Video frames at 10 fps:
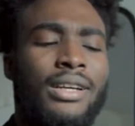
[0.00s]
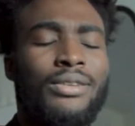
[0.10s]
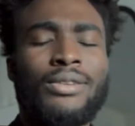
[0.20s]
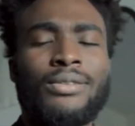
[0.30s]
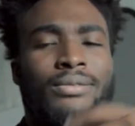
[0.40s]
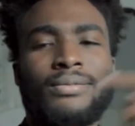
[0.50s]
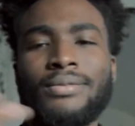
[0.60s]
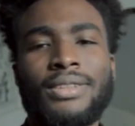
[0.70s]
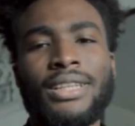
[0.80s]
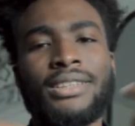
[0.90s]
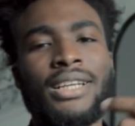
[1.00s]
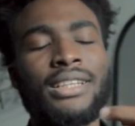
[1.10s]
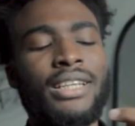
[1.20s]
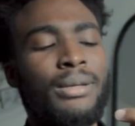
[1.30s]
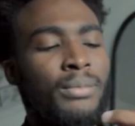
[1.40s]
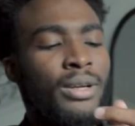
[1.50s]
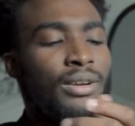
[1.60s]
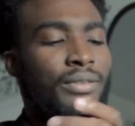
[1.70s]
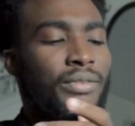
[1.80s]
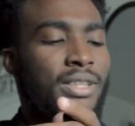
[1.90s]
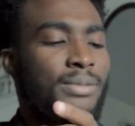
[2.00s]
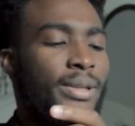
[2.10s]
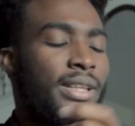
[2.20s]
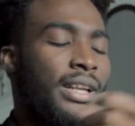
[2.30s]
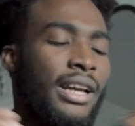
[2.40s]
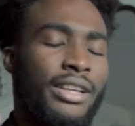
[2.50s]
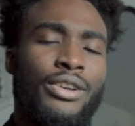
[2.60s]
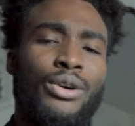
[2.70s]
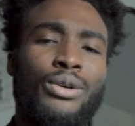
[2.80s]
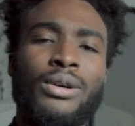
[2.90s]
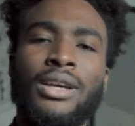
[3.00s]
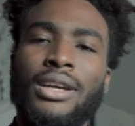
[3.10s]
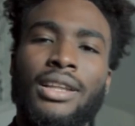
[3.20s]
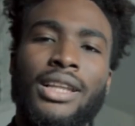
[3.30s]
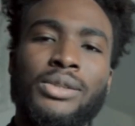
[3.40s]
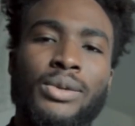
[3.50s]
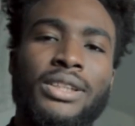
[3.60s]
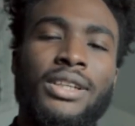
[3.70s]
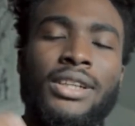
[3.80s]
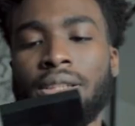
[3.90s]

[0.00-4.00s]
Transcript: I don't know the exact name for this, but then I know that's what it does.